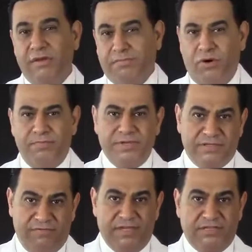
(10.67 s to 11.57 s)
The
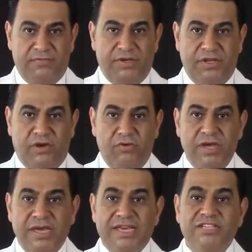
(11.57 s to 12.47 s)
purpose of this video
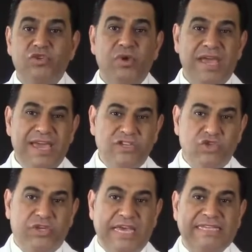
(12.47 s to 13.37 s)
is to
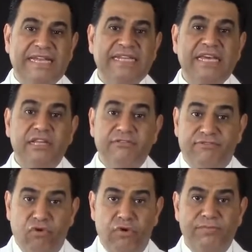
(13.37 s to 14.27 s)
educate and
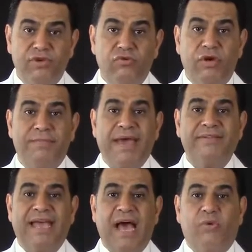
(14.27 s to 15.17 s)
inform you
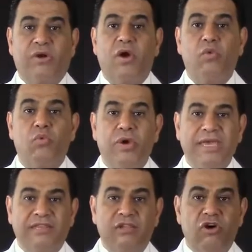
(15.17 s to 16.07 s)
about our
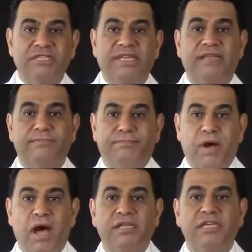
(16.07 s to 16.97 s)
weight loss and
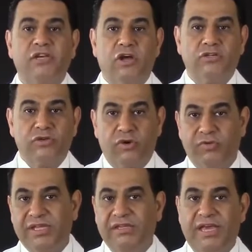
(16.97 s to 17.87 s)
body
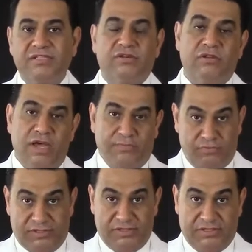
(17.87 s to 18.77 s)
contouring laser
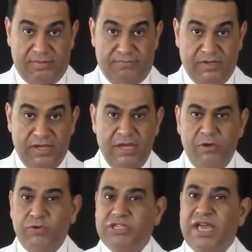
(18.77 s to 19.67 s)
lipo system,
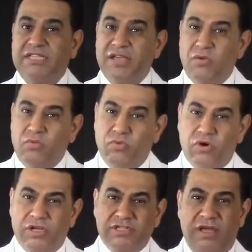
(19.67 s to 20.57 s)
which has
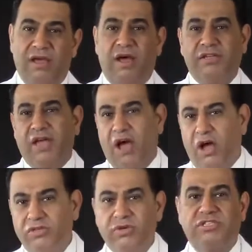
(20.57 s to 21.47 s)
worked on
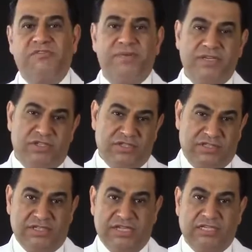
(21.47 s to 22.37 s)
hundreds of patients
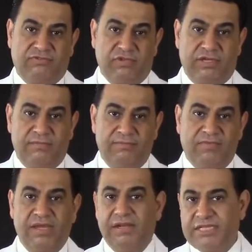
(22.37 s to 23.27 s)
successfully.
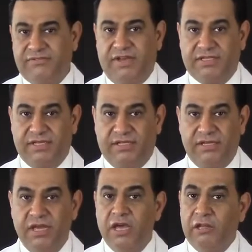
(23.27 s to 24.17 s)
Let's face it,
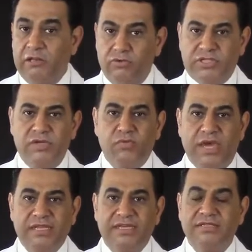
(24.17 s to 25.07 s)
losing
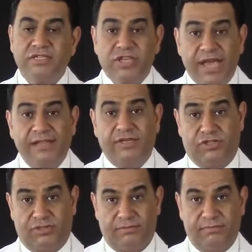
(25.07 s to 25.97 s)
weight is a
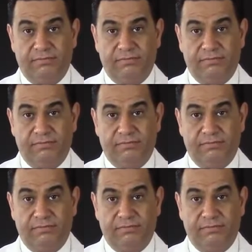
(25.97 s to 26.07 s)
challenge.